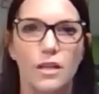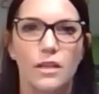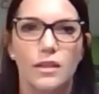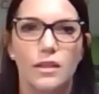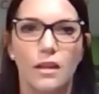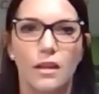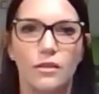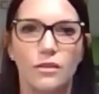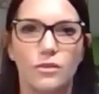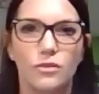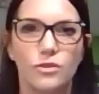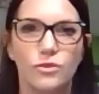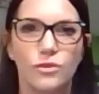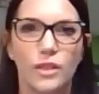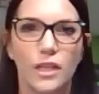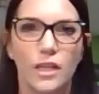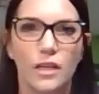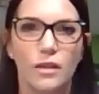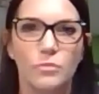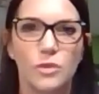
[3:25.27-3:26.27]
That little
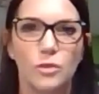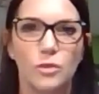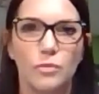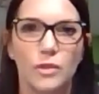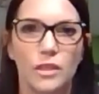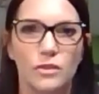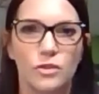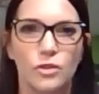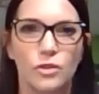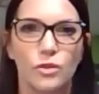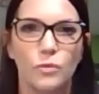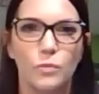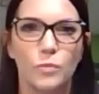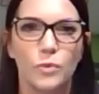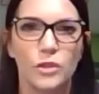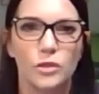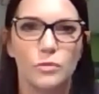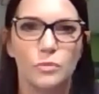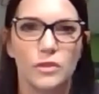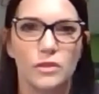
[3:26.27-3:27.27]
string helps you because
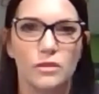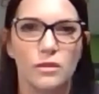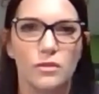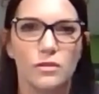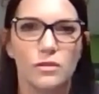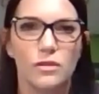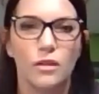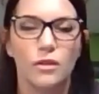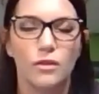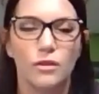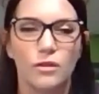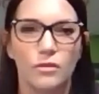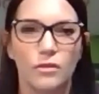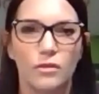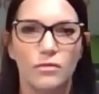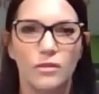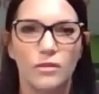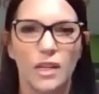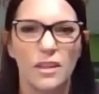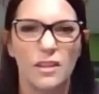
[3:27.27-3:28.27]
toothbrush bristles are
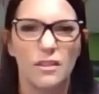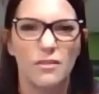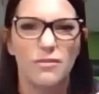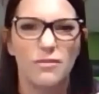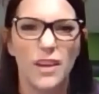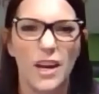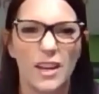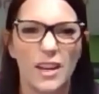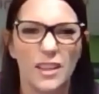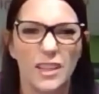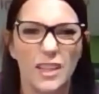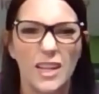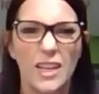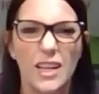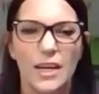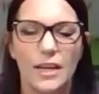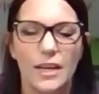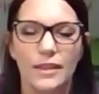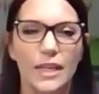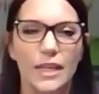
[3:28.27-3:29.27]
kind of fat
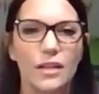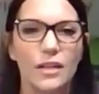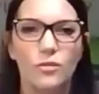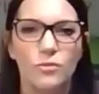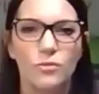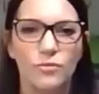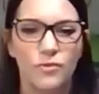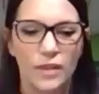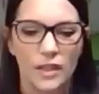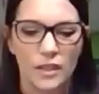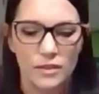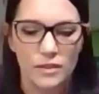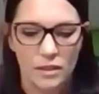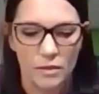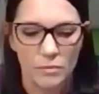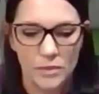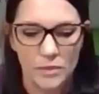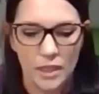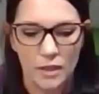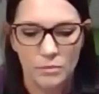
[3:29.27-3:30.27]
and they don't fit
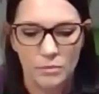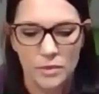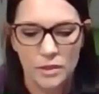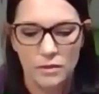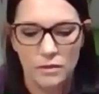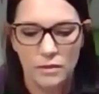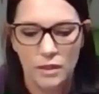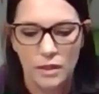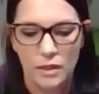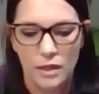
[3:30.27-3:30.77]
sometimes.